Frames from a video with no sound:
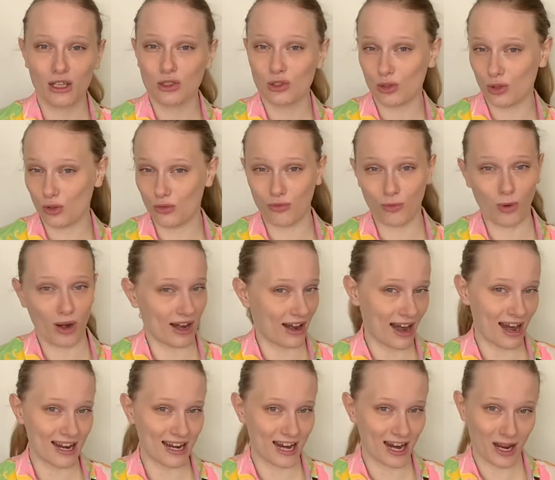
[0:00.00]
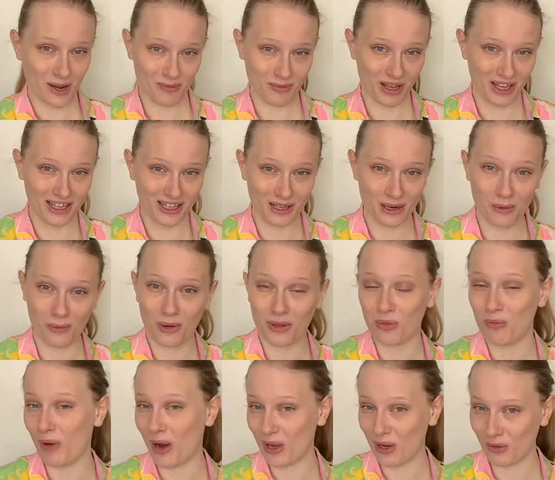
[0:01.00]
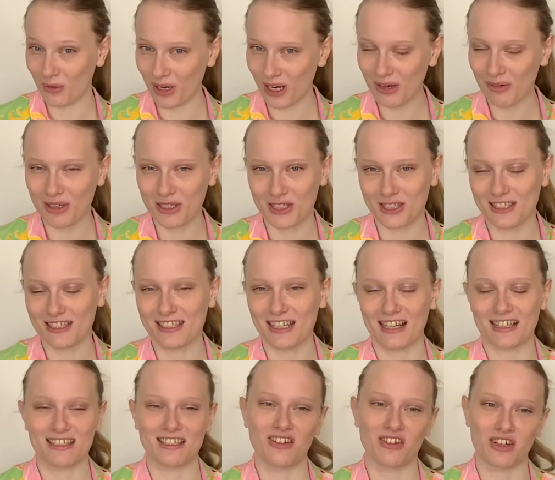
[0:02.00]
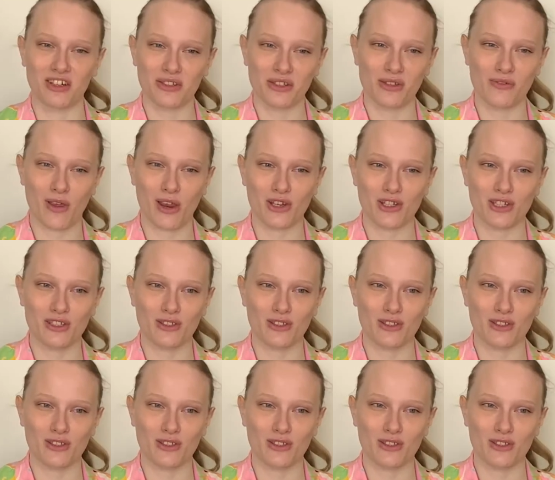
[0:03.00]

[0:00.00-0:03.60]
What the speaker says: sort of where I am with my career, which is textile conservation.